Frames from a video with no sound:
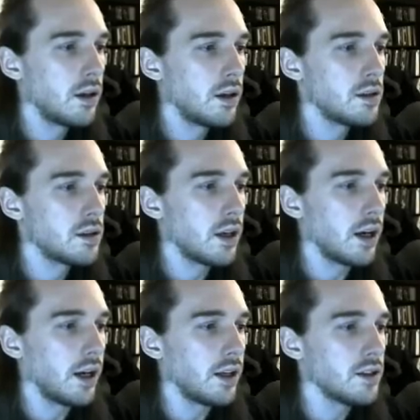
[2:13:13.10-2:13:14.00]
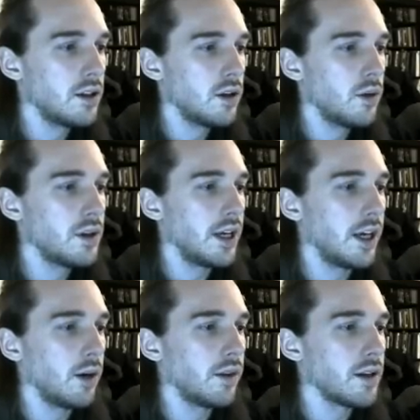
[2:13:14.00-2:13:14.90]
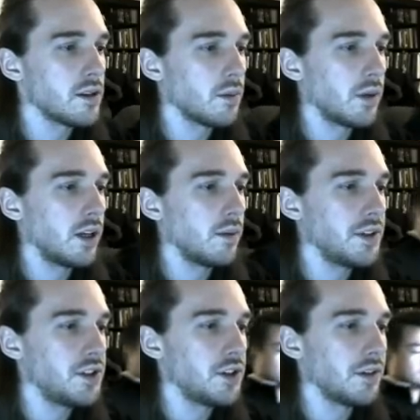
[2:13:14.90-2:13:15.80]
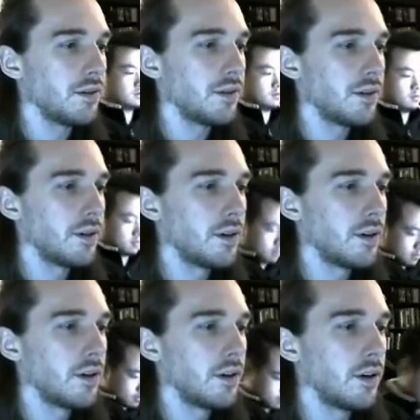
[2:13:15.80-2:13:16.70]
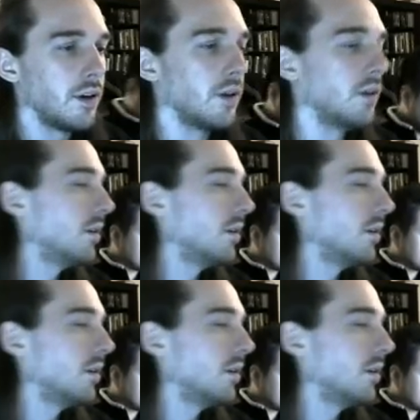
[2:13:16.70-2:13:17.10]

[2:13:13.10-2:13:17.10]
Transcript: this guy doesn't go a day without some kind of mischief, you know?